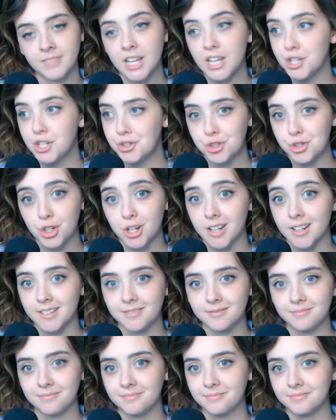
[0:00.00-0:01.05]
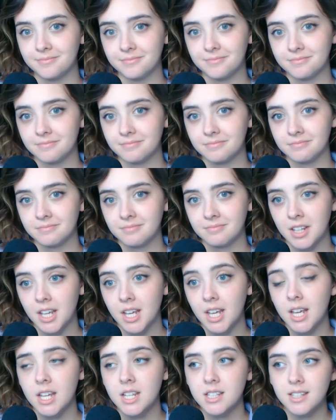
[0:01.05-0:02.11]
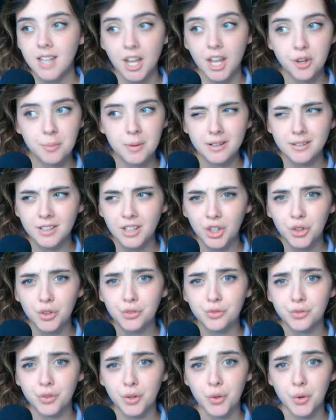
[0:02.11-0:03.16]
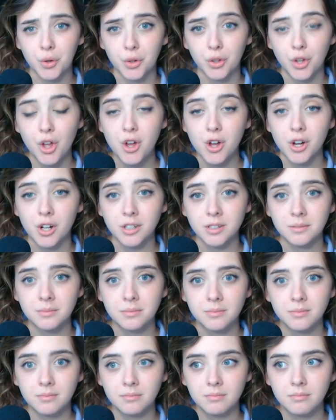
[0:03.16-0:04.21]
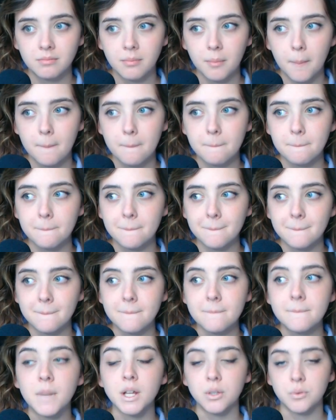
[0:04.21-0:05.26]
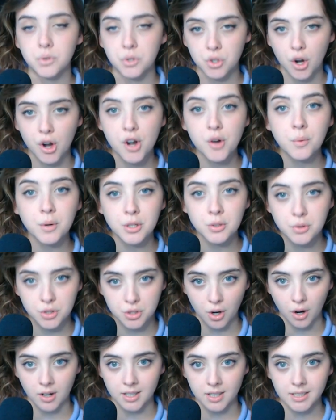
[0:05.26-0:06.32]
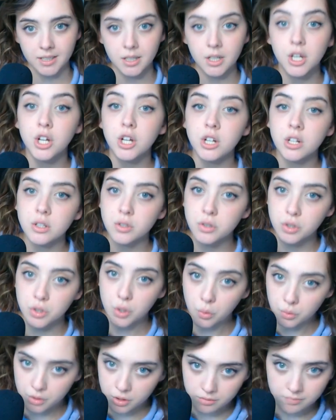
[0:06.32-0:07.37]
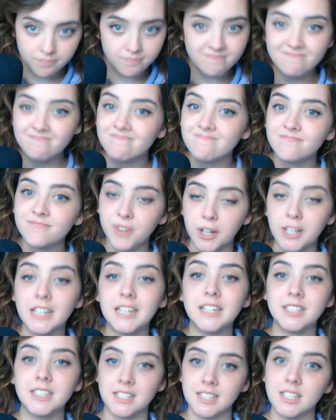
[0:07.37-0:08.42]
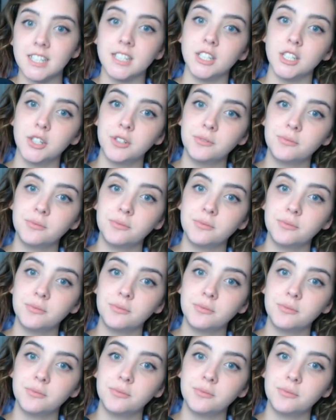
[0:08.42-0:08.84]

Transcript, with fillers: Shouldn't. Yeah, you'd be a little further along, but you started when you started, so fucking continue.